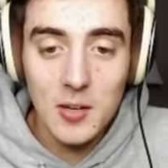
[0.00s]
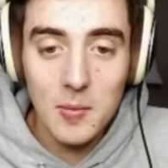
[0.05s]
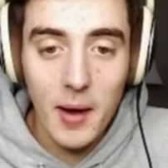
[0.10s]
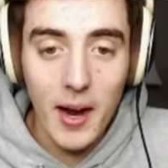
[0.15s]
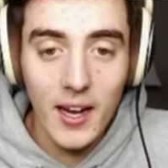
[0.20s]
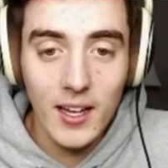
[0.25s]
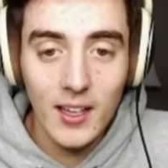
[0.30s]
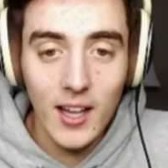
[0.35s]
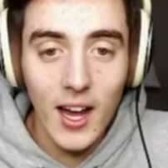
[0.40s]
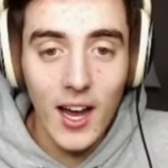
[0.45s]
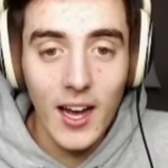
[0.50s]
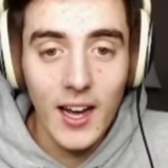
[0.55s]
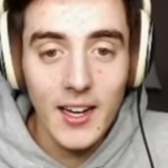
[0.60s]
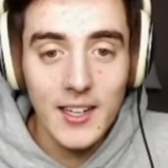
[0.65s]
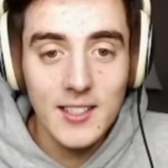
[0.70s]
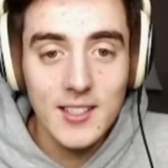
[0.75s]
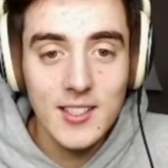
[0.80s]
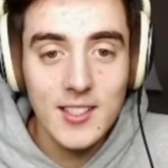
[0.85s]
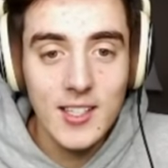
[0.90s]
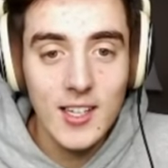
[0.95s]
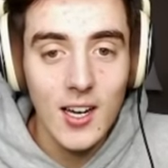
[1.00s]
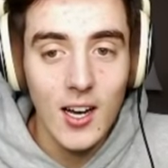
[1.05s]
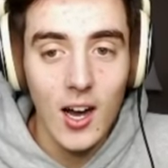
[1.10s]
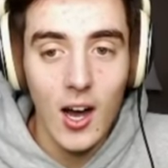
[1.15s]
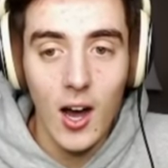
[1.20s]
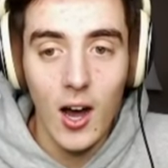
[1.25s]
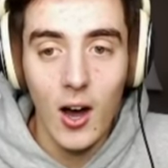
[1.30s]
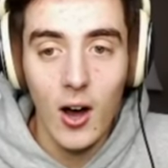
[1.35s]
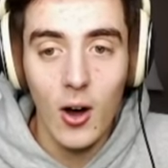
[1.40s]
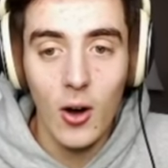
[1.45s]
my lines.
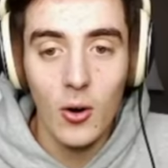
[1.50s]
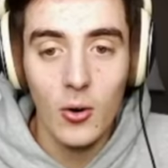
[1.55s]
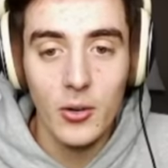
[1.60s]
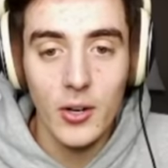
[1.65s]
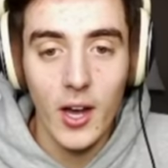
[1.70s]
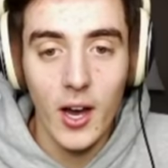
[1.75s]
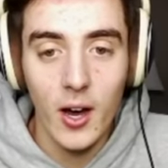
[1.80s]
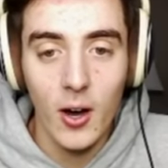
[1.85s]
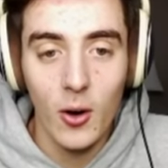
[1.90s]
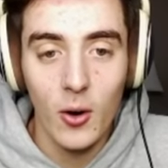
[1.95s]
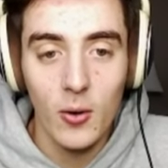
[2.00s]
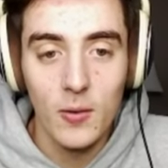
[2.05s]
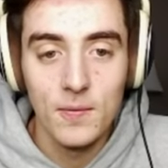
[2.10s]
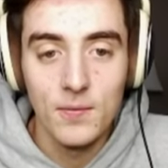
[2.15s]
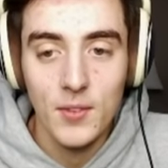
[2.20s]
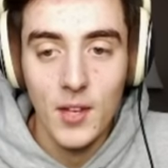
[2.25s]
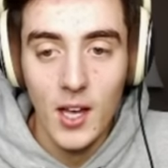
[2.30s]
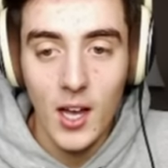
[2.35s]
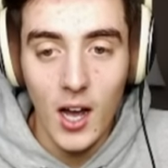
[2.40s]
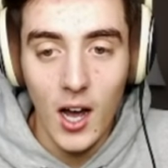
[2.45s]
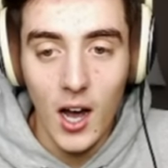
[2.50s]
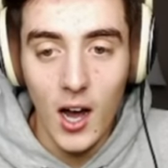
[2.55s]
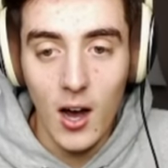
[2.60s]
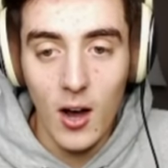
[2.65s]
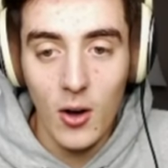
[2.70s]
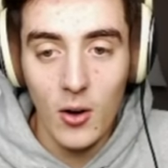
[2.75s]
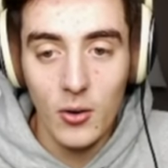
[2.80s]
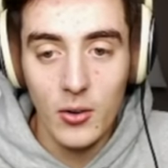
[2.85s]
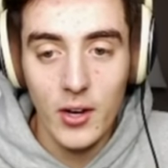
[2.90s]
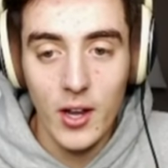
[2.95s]
Oh no.
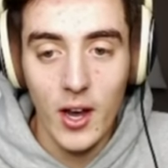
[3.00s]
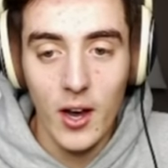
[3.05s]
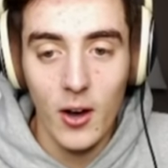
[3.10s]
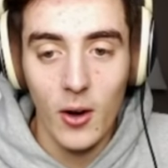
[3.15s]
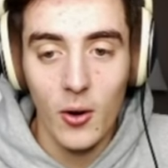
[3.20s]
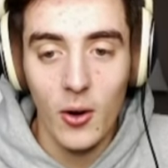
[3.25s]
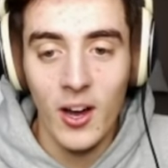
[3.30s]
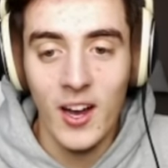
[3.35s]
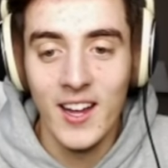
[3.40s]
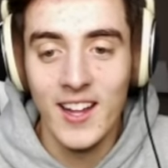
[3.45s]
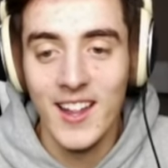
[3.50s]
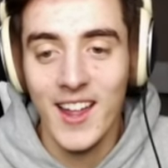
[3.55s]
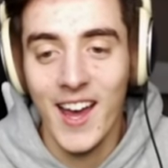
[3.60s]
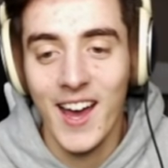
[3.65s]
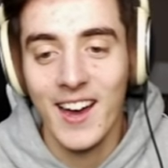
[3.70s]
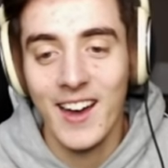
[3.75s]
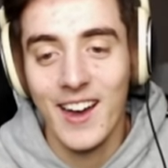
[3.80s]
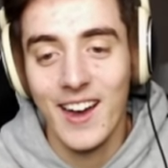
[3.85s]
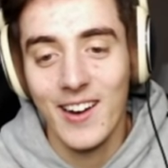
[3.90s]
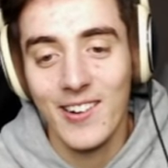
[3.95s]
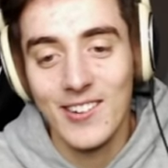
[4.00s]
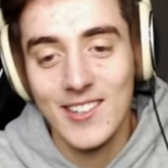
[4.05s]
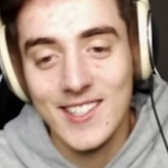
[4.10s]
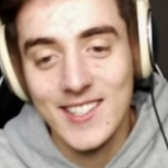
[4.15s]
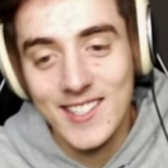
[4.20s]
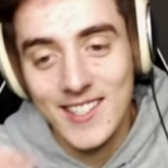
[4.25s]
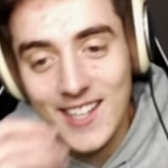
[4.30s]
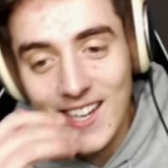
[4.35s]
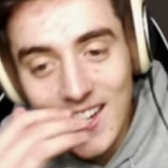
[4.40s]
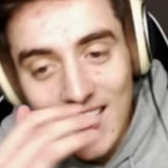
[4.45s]
Oh no. That
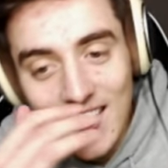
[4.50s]
was